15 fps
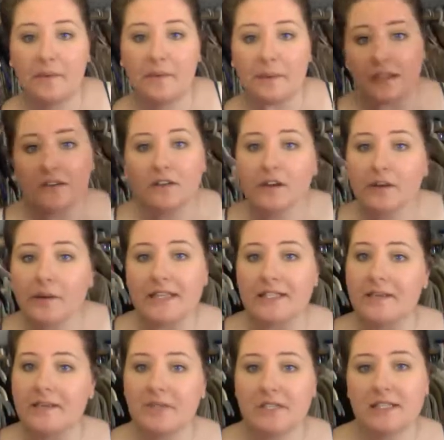my little girl wakes
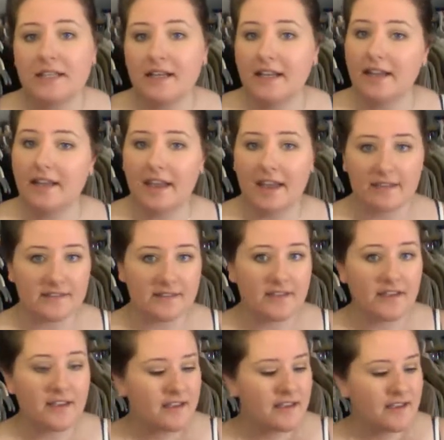up, she's going to get kissed.
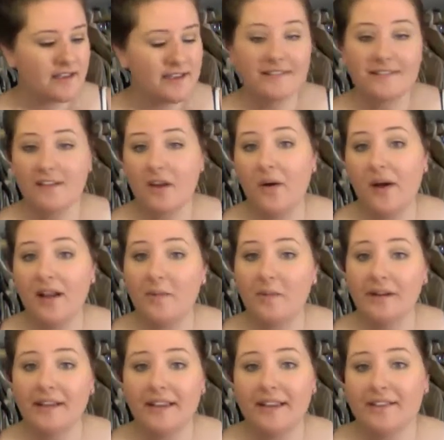So I don't
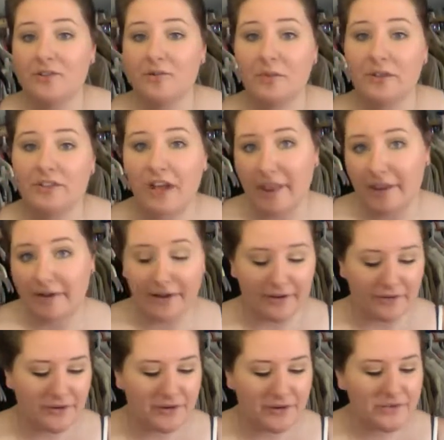want to get too much color on
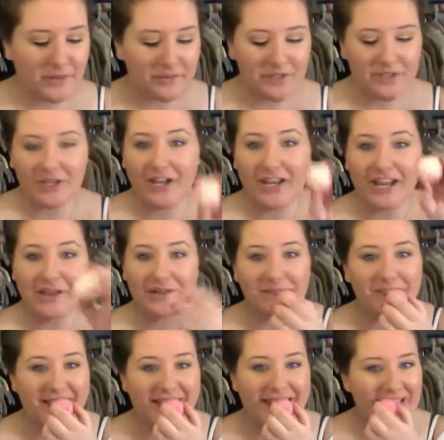her. So I'm just going to use
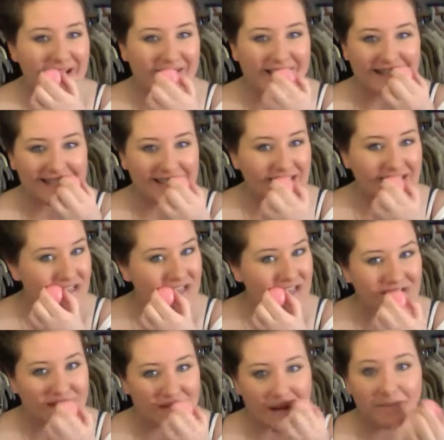my EOS. This is the
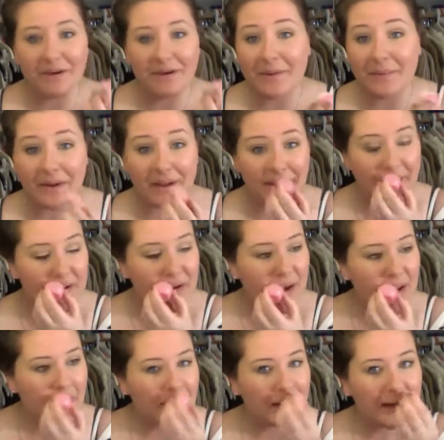strawberry one.
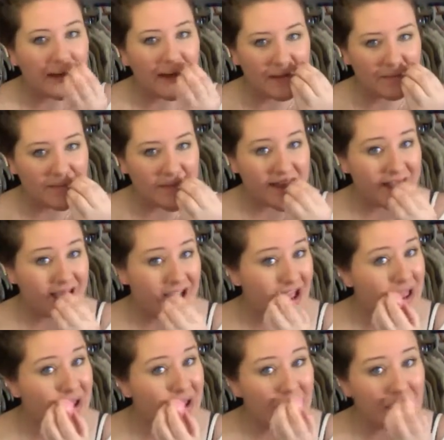
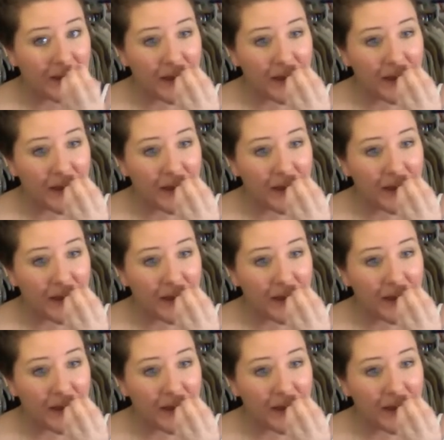I